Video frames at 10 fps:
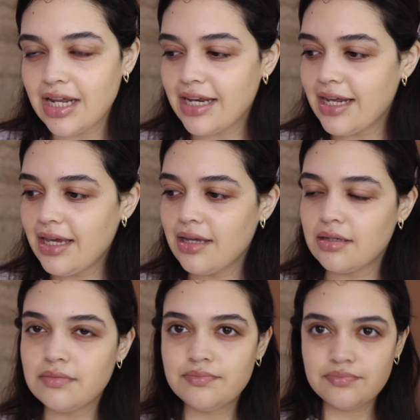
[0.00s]
Look at
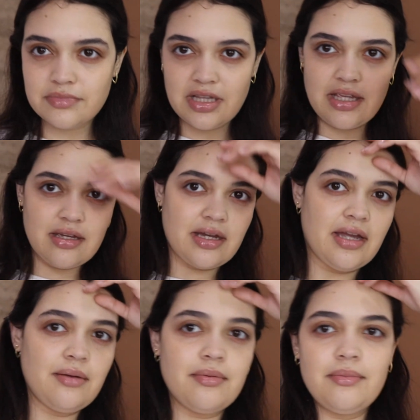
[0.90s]
that. Like,
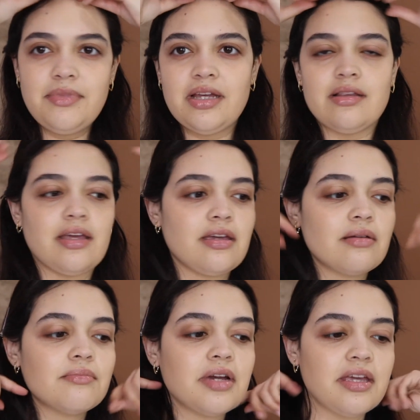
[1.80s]
I'm not
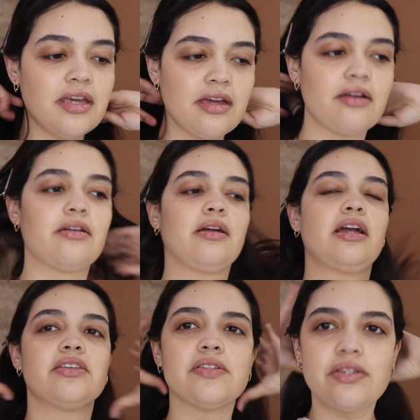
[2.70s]
liking my hair.
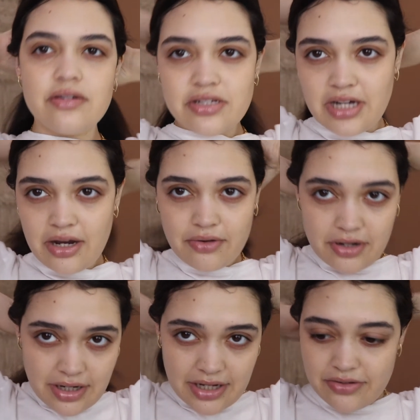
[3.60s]
I just took a
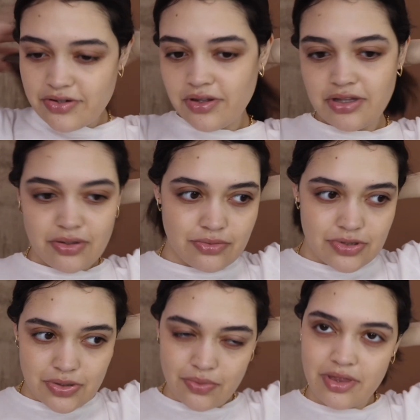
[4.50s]
shower. I usually
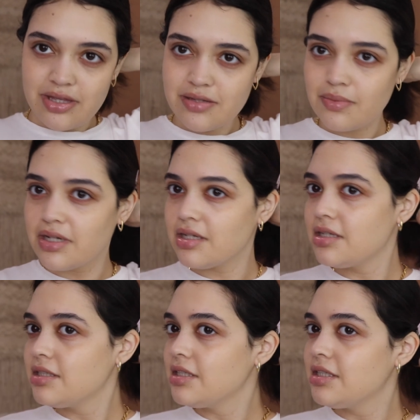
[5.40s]
don't do this, but
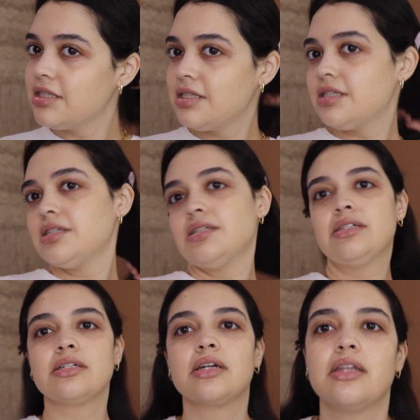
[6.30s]

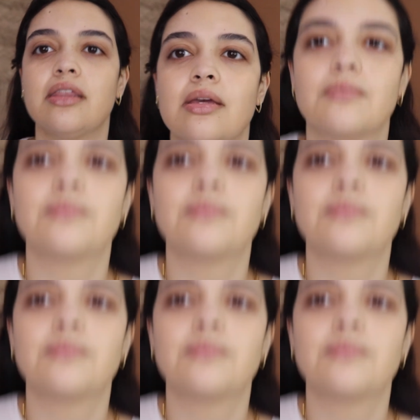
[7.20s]
I'm gonna